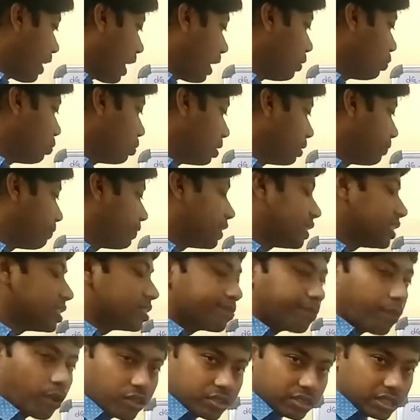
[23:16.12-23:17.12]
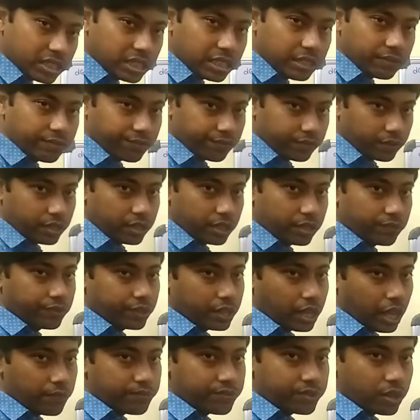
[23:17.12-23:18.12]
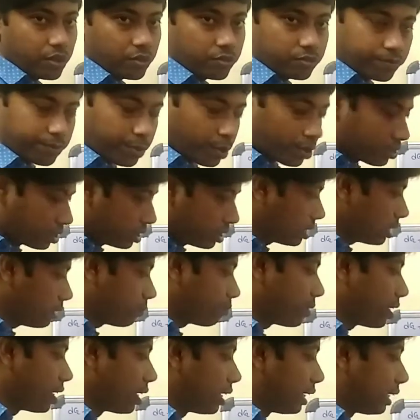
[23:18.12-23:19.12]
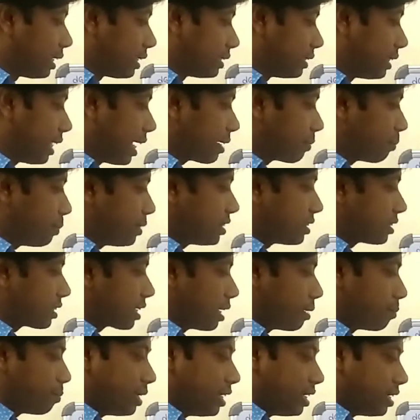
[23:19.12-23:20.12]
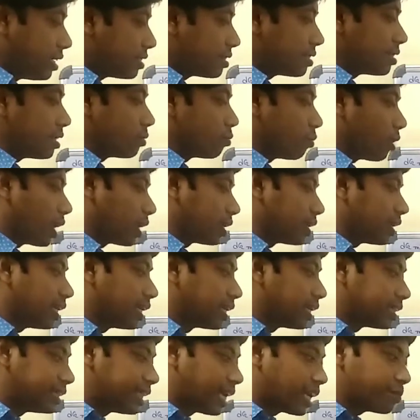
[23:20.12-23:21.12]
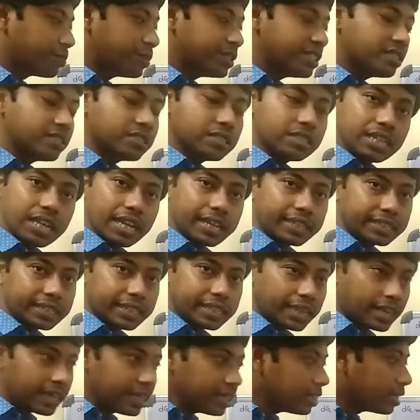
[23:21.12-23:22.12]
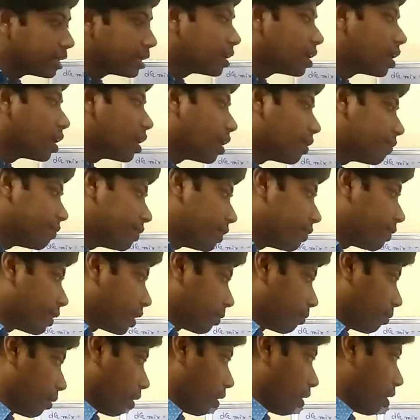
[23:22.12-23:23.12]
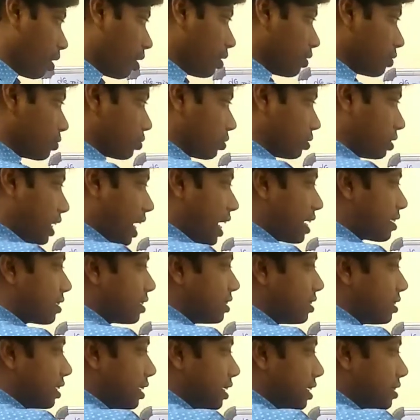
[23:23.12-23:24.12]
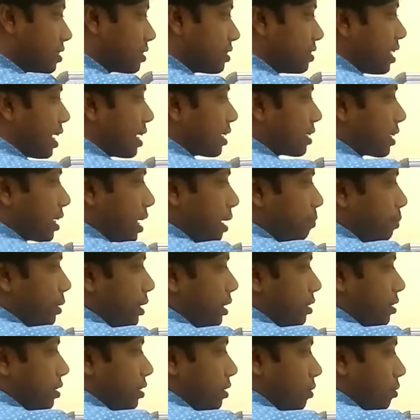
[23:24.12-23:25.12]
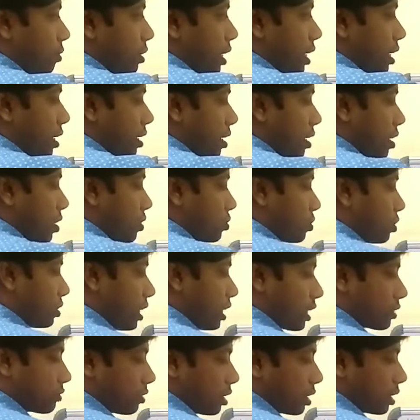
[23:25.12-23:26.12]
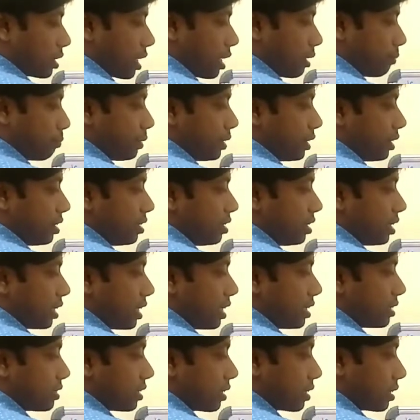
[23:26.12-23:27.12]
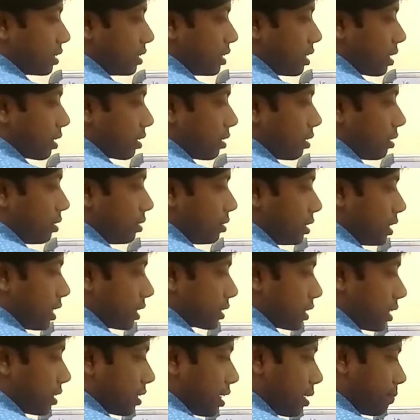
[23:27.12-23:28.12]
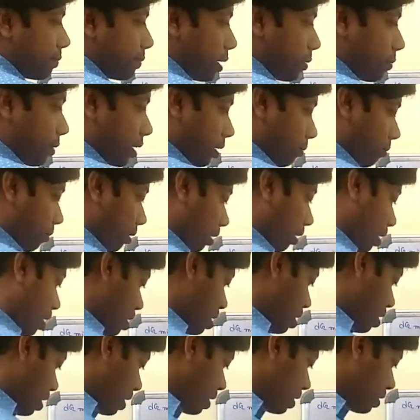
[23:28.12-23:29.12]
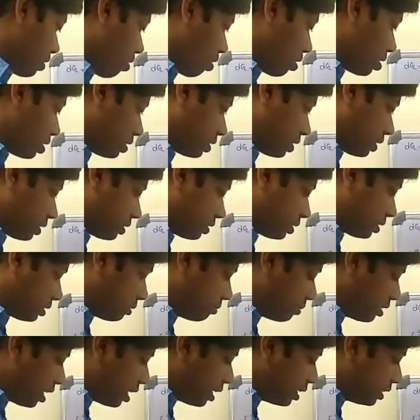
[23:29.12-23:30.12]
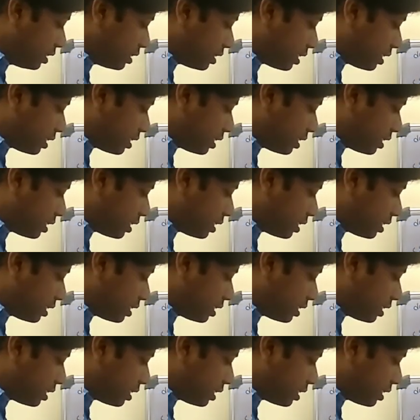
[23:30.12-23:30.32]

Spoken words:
value, if it is positive, if it comes out positive, that means Kp less than 1, that means reactant are favorable. So that indicates that Kp, okay, so that's why Kp indicate the reactant are favorable in condition. Similarly,